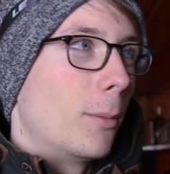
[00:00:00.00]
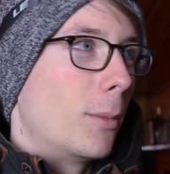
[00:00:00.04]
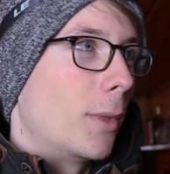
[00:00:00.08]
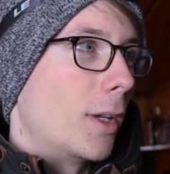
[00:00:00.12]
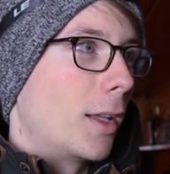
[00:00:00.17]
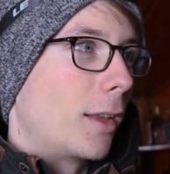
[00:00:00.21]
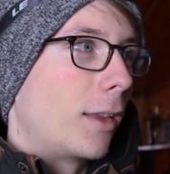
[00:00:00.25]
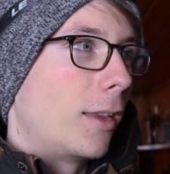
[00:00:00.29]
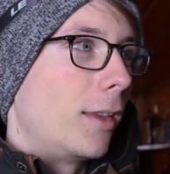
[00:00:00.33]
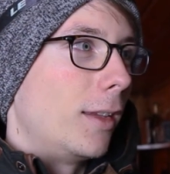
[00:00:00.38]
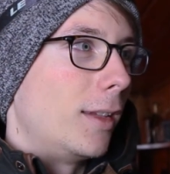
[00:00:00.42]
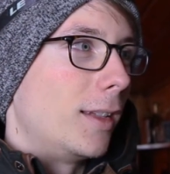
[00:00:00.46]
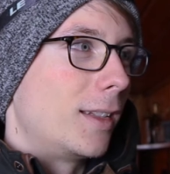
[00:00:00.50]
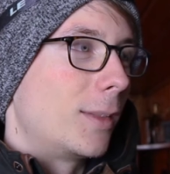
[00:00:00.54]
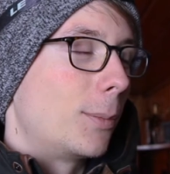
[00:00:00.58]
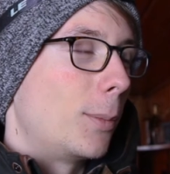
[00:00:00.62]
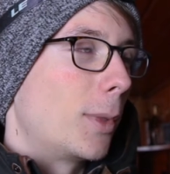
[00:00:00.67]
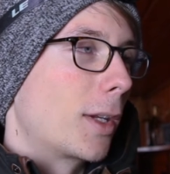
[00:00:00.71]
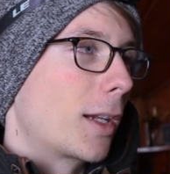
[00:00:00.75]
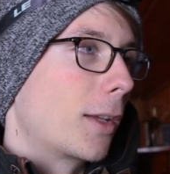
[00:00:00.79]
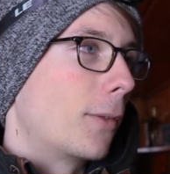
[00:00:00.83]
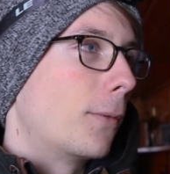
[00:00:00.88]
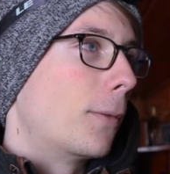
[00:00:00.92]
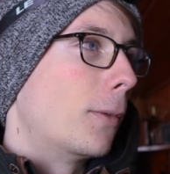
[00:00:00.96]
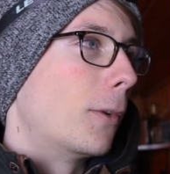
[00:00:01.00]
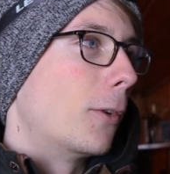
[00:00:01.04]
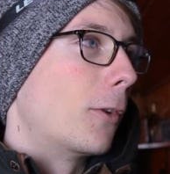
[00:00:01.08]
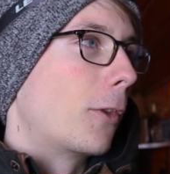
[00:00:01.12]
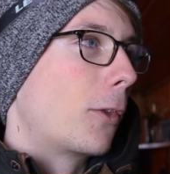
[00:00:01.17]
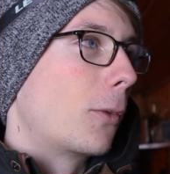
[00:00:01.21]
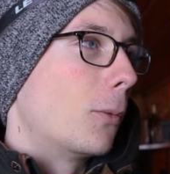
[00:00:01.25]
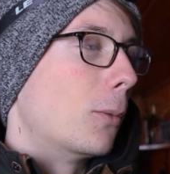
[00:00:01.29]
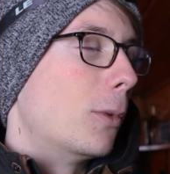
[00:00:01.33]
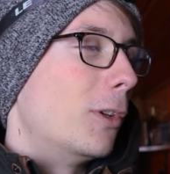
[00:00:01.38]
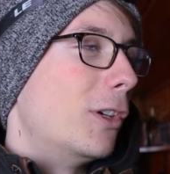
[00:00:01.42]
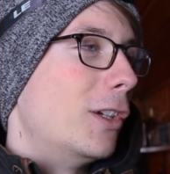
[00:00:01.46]
but this back and
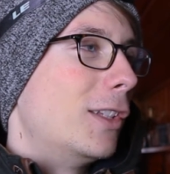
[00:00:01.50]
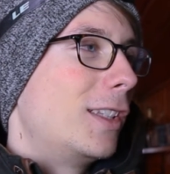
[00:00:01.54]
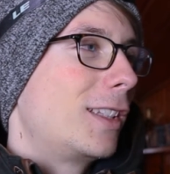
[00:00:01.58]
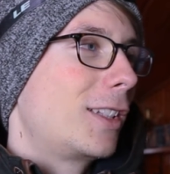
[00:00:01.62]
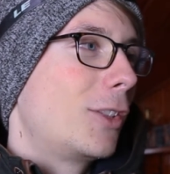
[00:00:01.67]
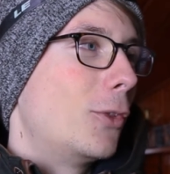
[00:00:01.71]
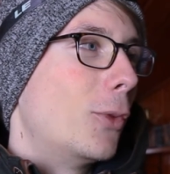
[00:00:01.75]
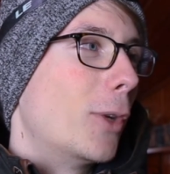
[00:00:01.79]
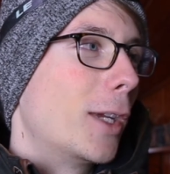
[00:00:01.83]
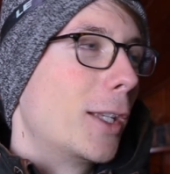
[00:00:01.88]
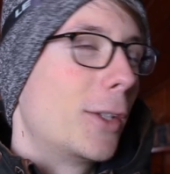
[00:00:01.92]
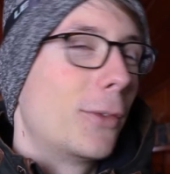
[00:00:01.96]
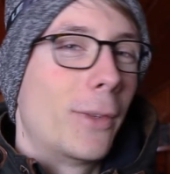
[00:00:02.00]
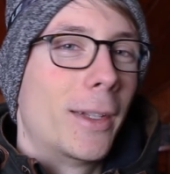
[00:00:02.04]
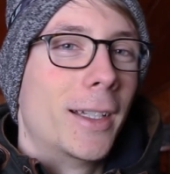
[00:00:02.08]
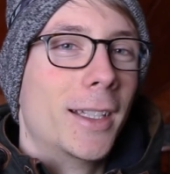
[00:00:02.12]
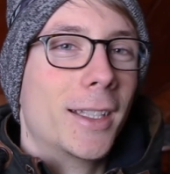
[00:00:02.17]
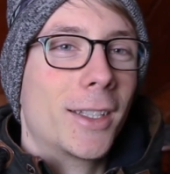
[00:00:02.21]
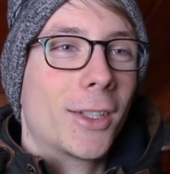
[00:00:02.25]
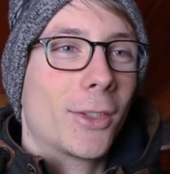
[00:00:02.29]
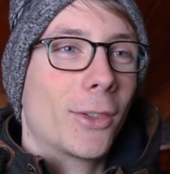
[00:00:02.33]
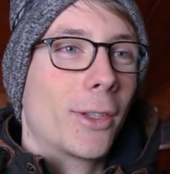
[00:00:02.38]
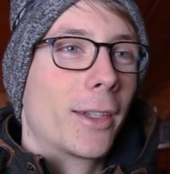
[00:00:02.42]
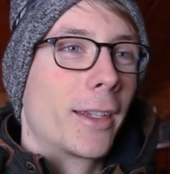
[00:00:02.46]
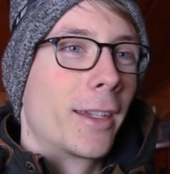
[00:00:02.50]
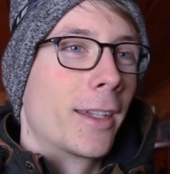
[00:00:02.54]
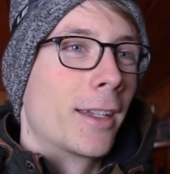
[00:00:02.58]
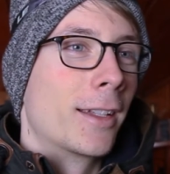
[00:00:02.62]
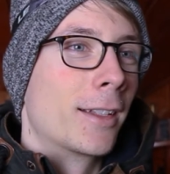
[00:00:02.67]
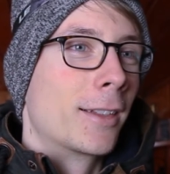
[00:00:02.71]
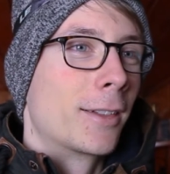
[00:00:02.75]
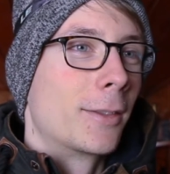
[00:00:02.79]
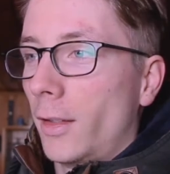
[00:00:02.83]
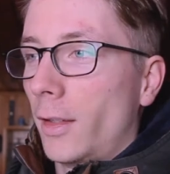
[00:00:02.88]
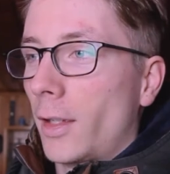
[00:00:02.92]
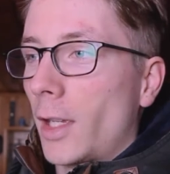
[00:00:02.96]
forth was quite funny to look
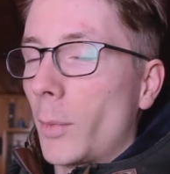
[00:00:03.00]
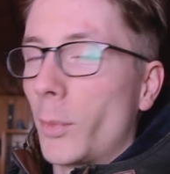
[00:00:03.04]
at.